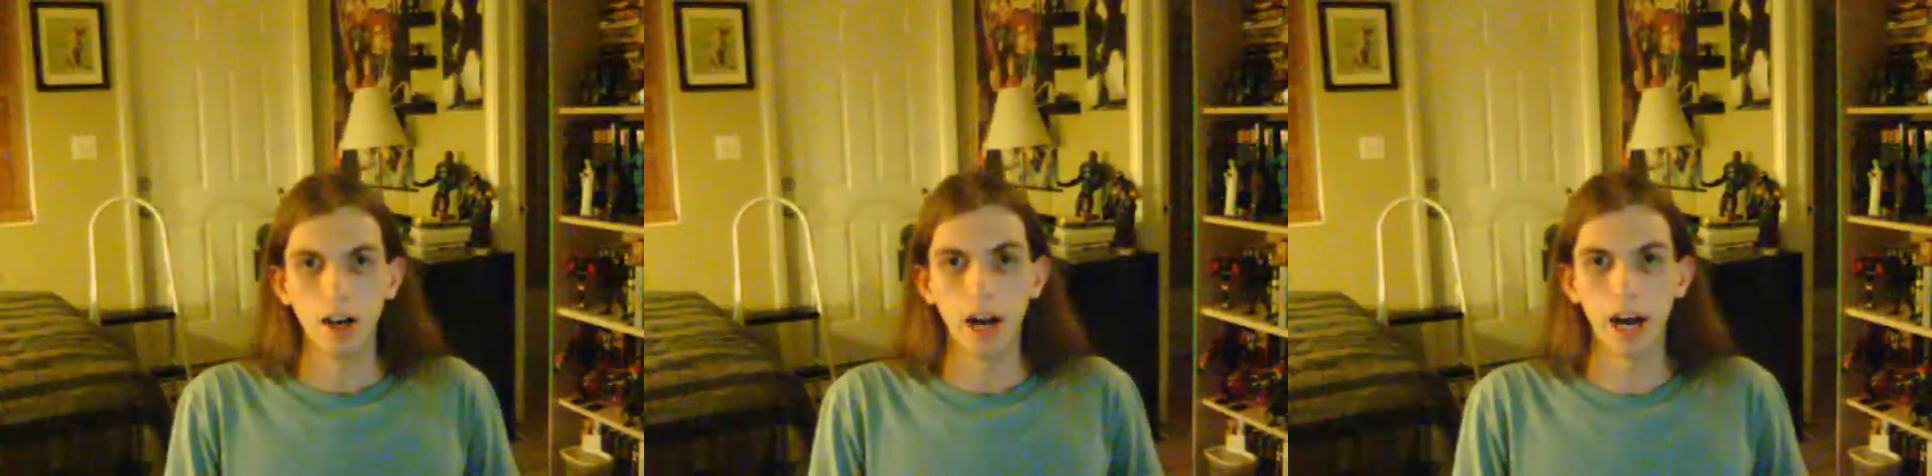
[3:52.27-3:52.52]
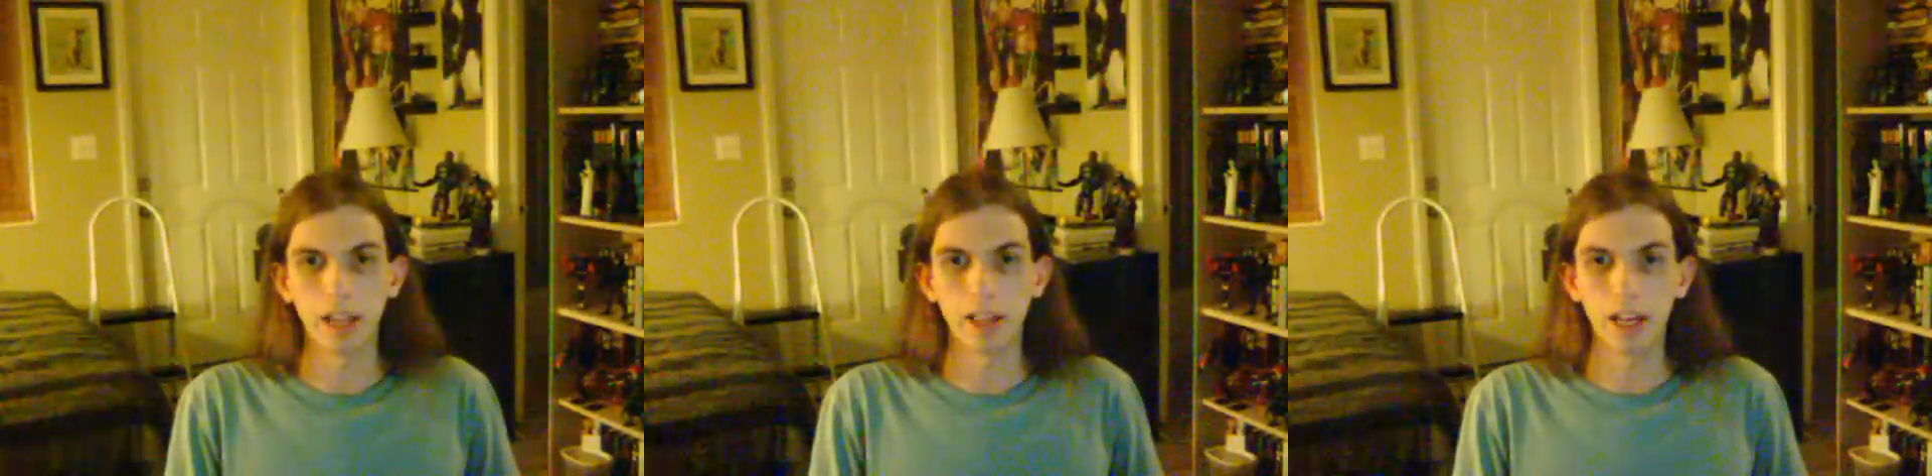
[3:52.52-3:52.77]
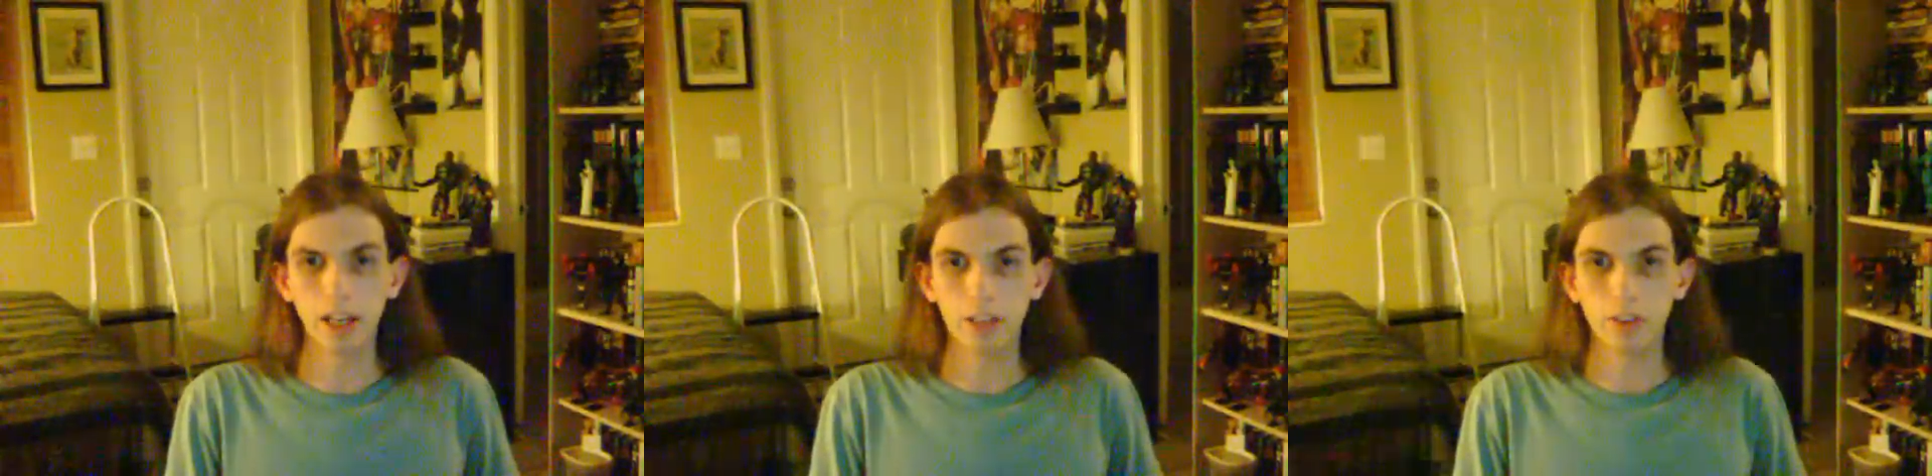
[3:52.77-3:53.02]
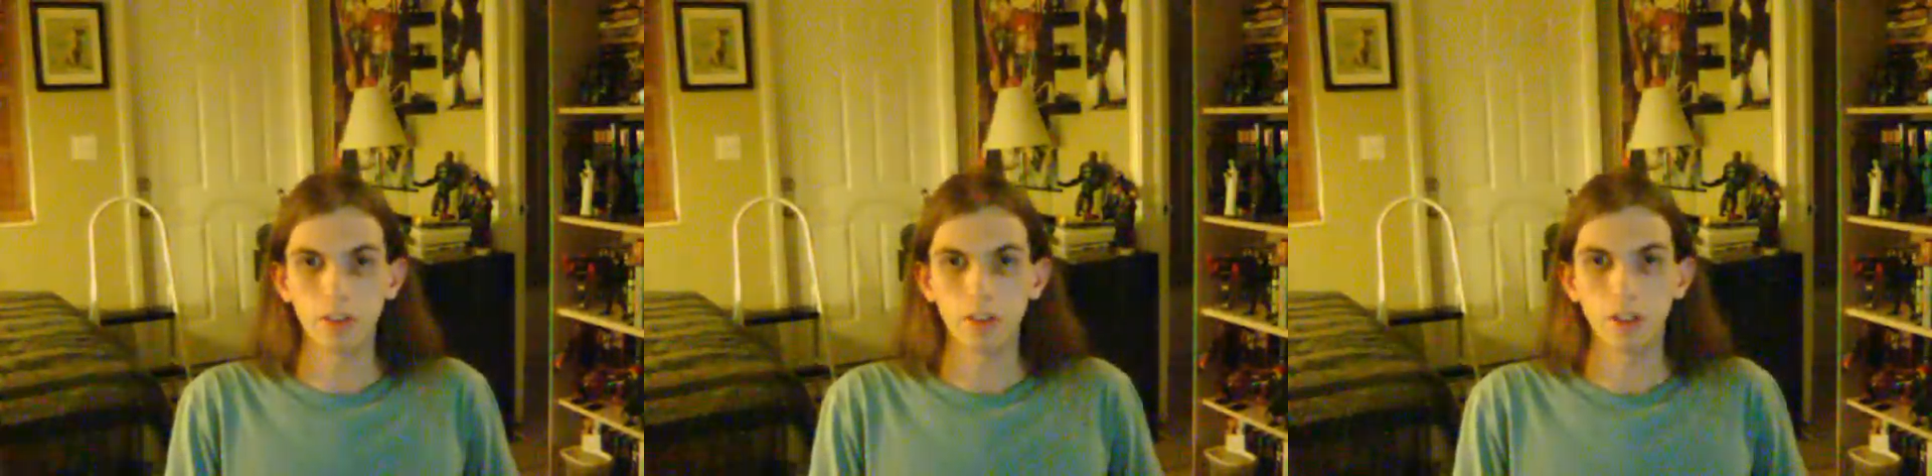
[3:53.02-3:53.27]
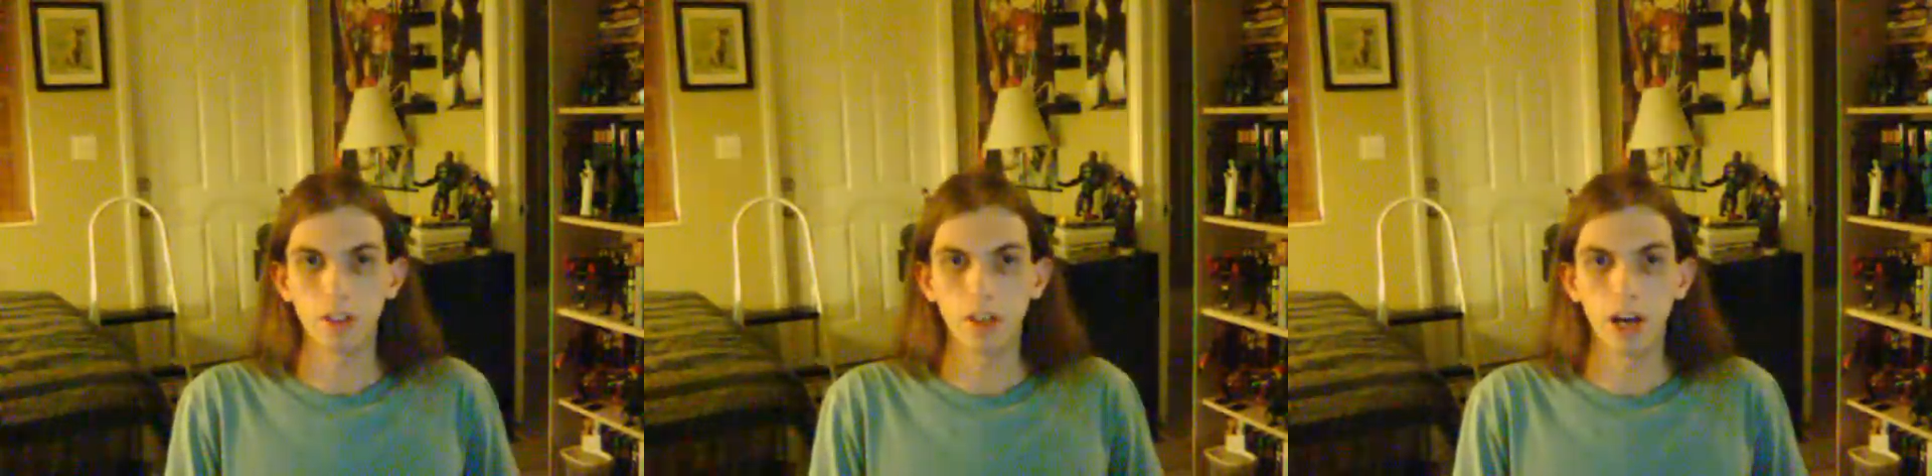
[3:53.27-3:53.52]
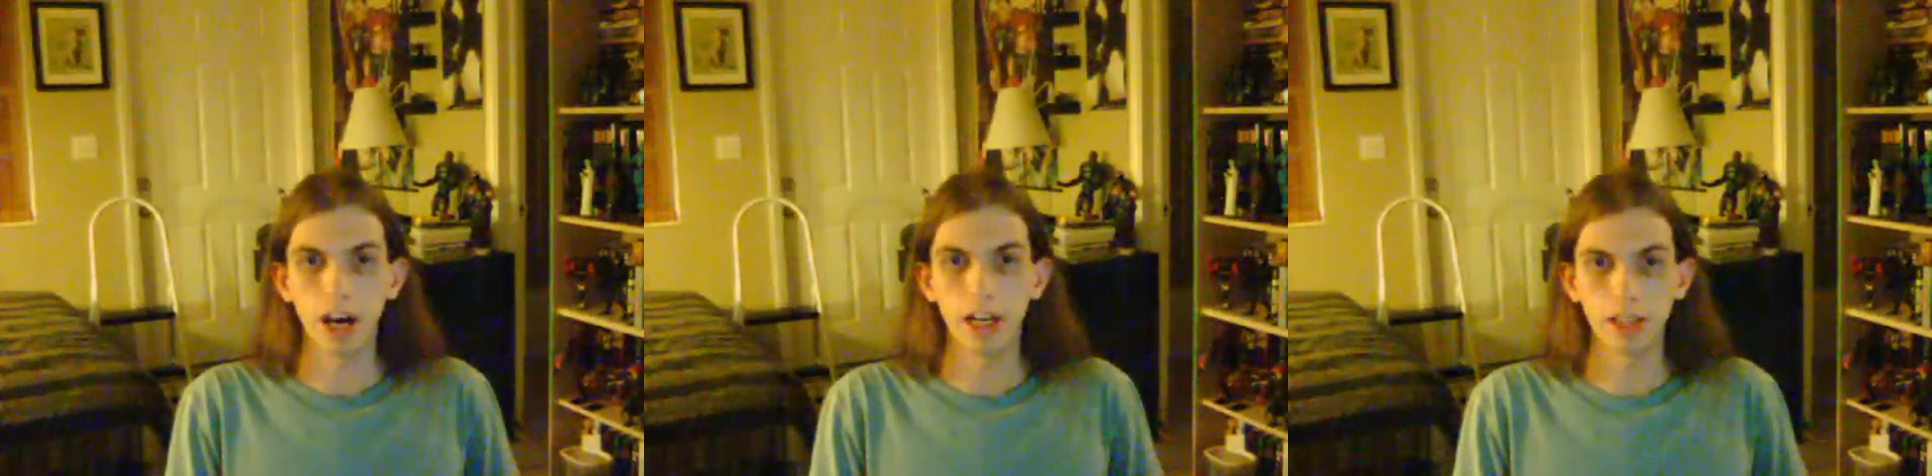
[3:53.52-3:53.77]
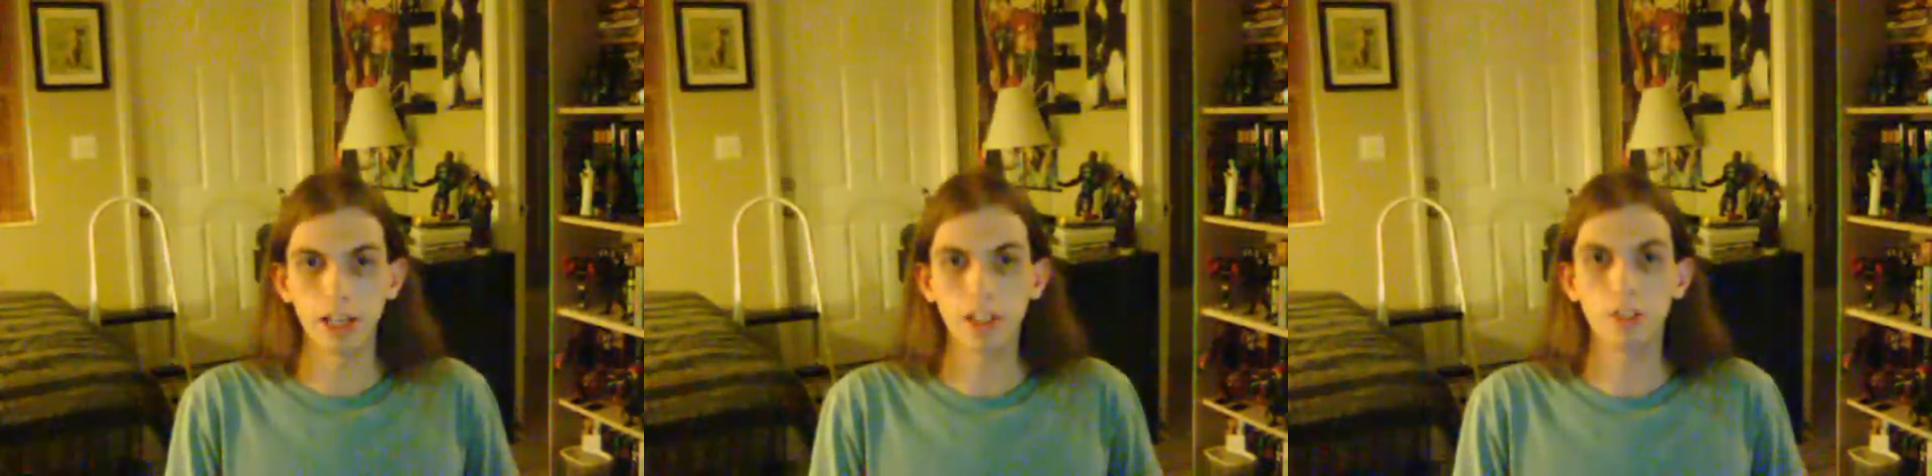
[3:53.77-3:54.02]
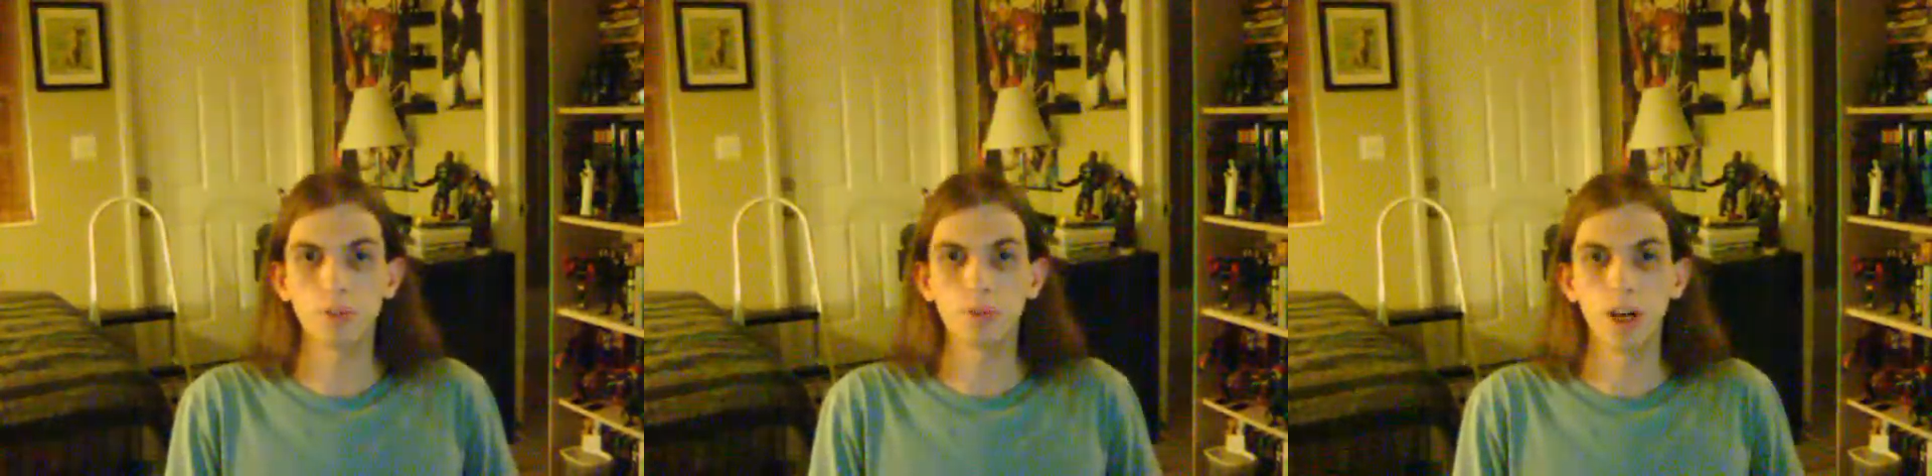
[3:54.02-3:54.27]
I liked
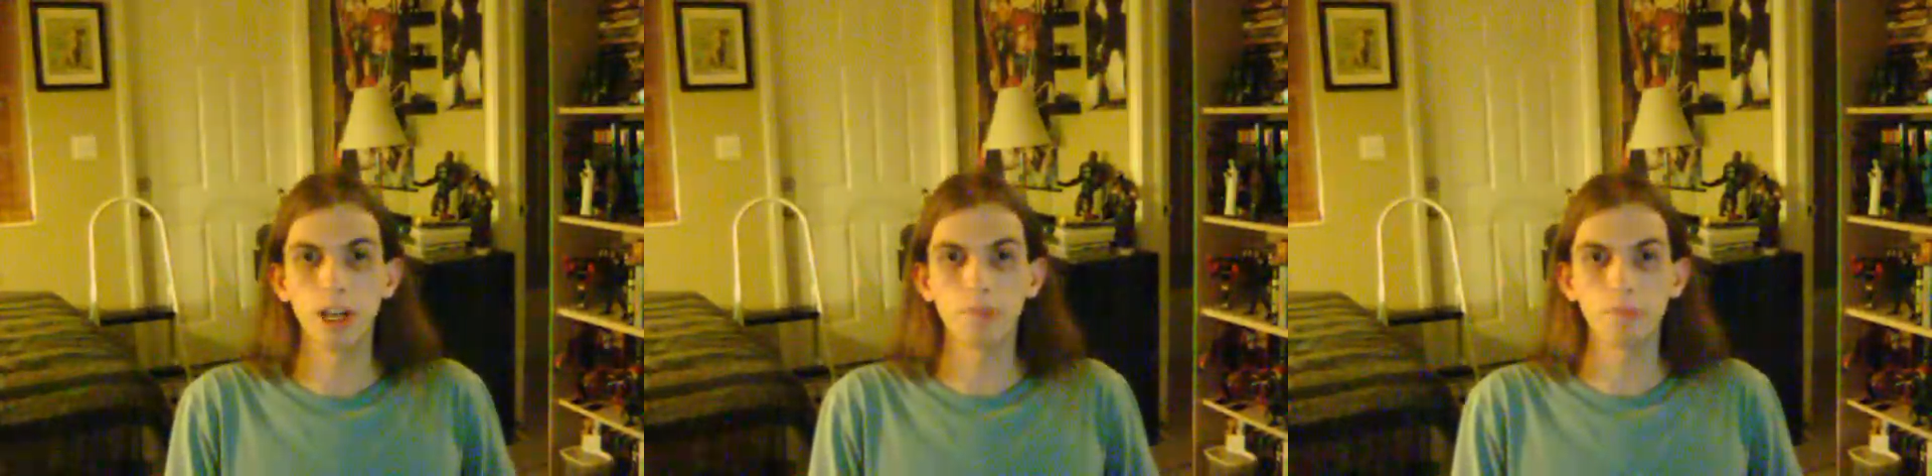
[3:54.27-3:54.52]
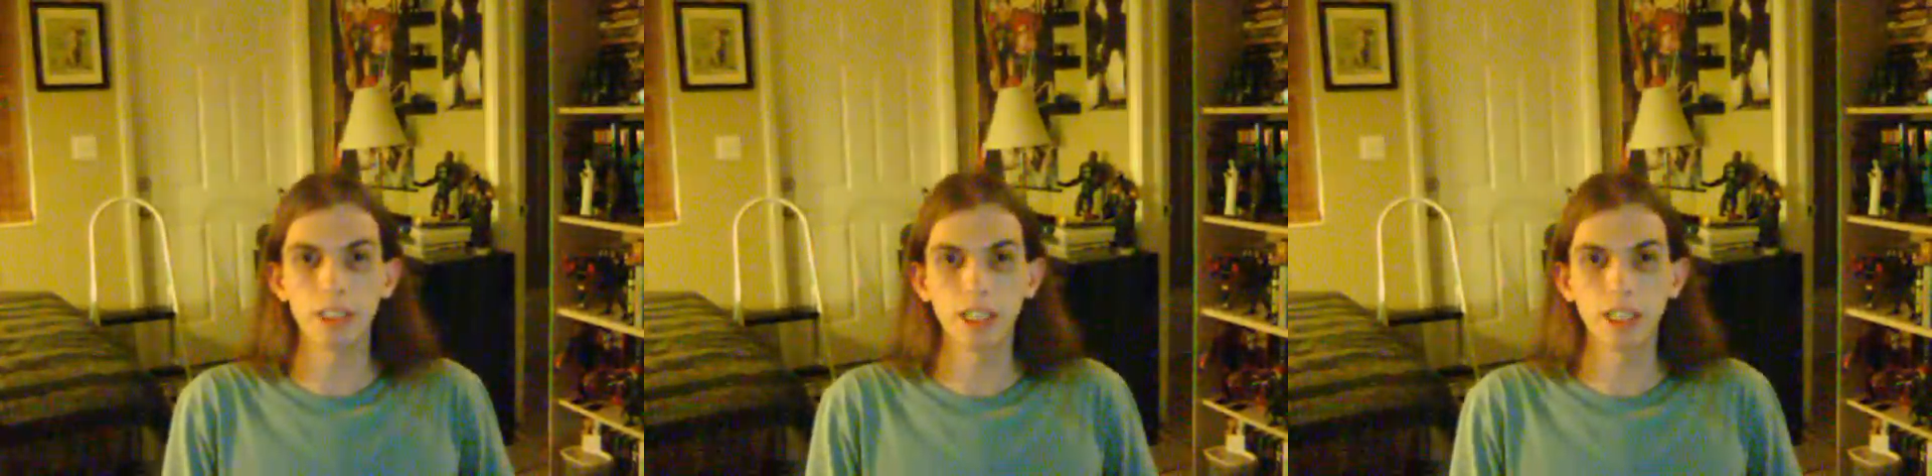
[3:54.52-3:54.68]
Rodimus